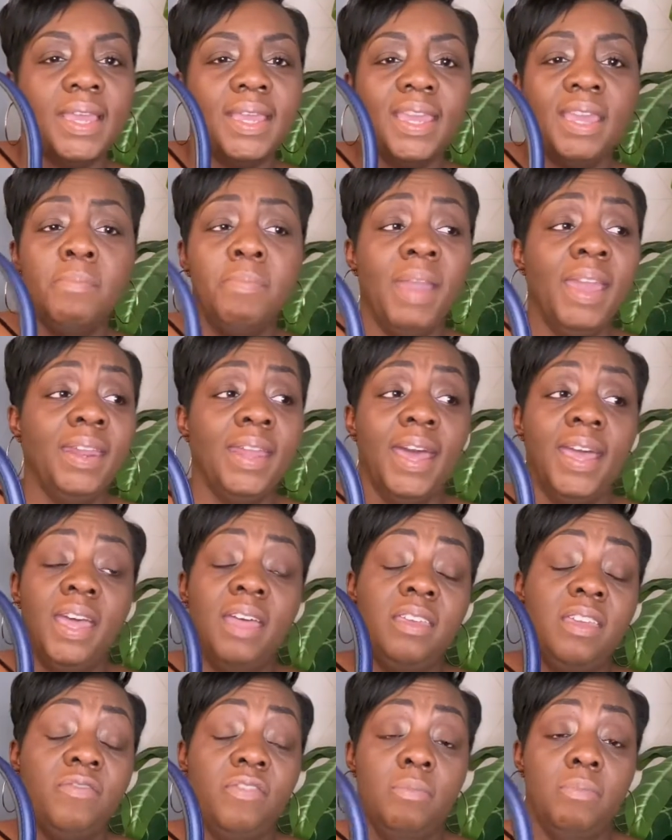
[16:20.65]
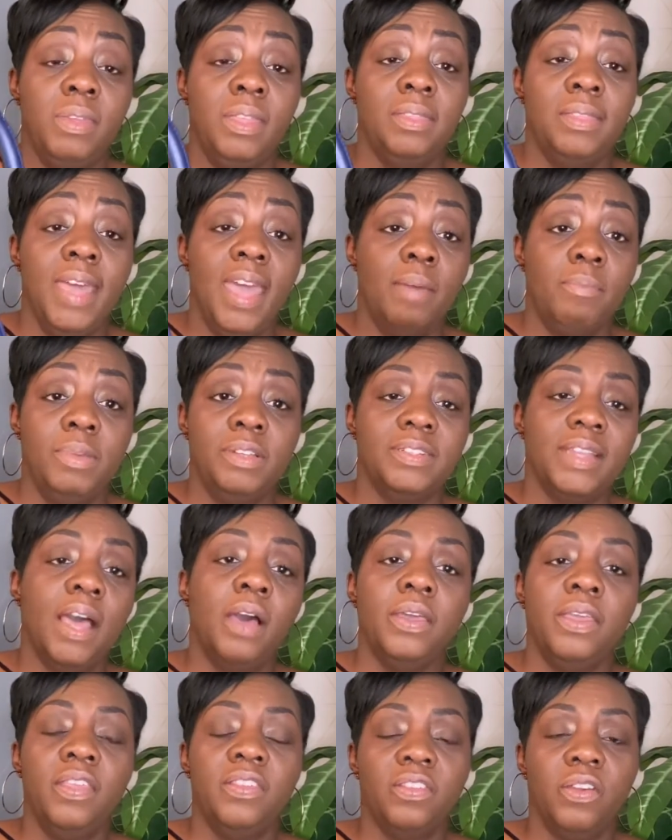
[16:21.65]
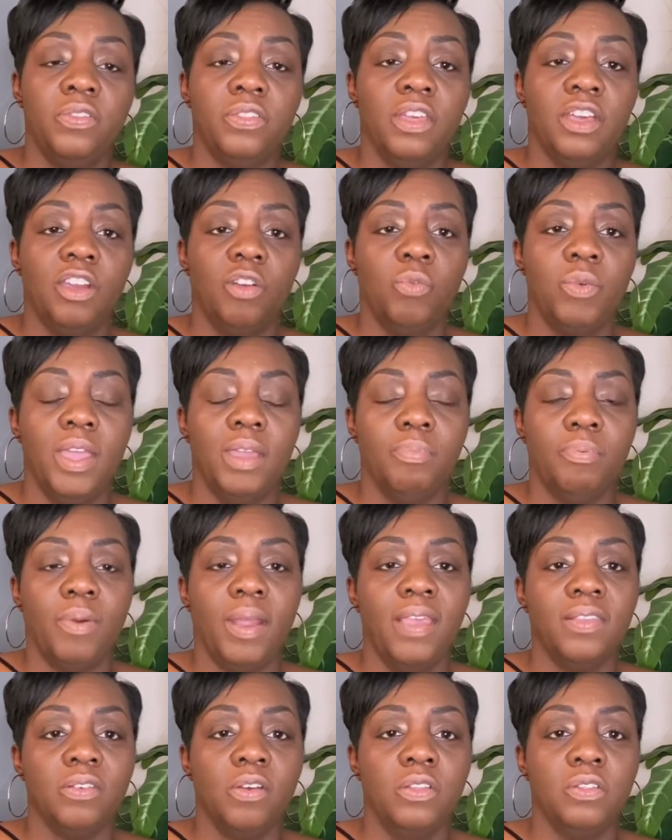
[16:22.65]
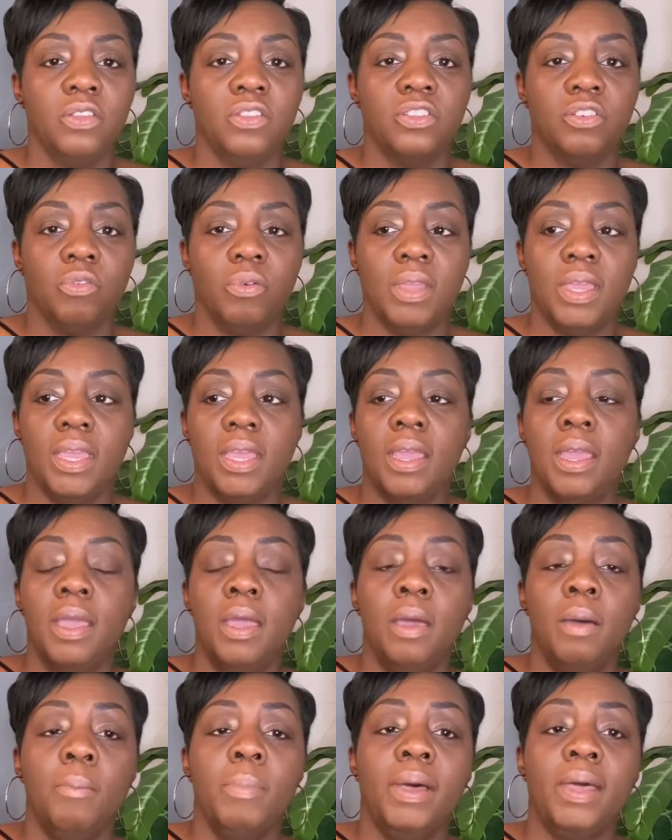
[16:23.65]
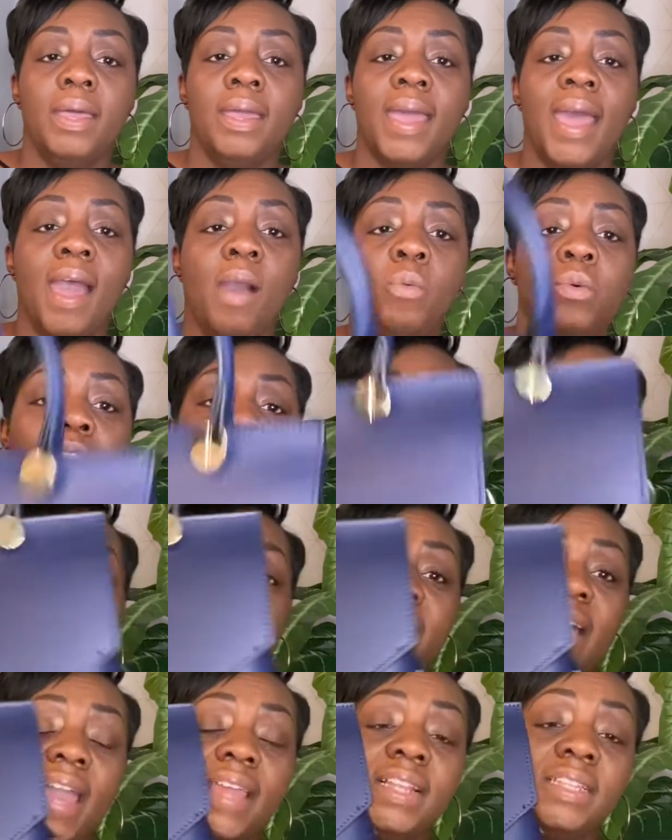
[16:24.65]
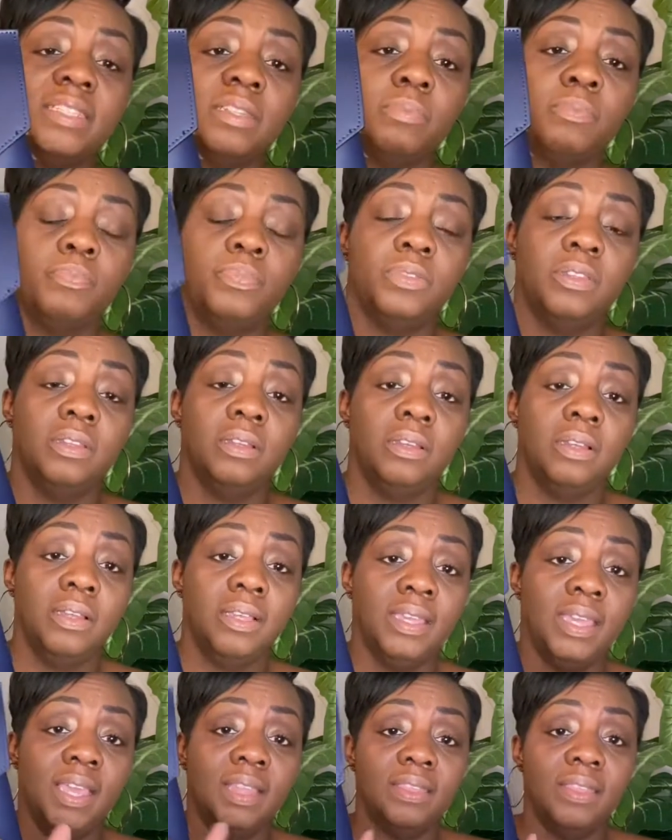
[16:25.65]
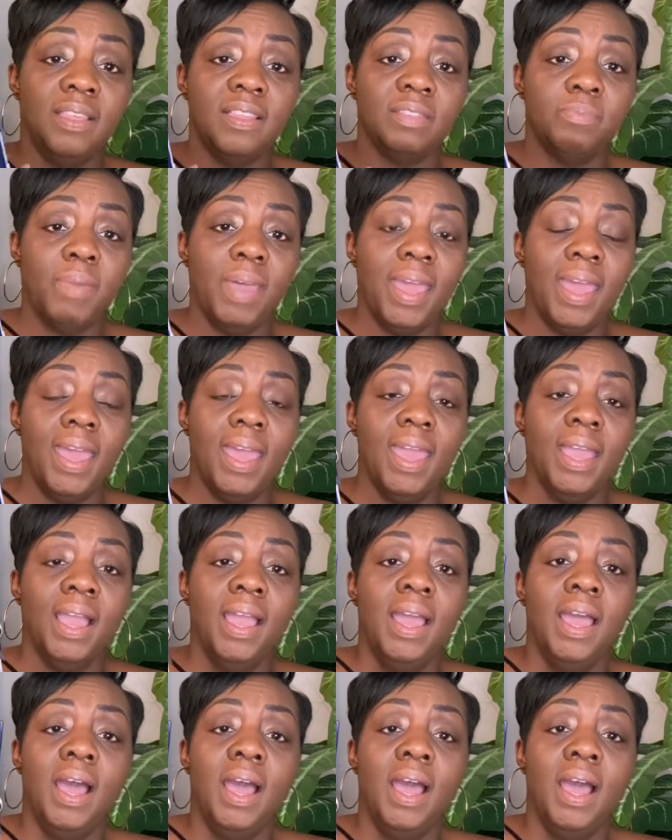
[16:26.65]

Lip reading: It may not have even been that much. I'll insert the correct price on the screen, but I was excited to get this bag.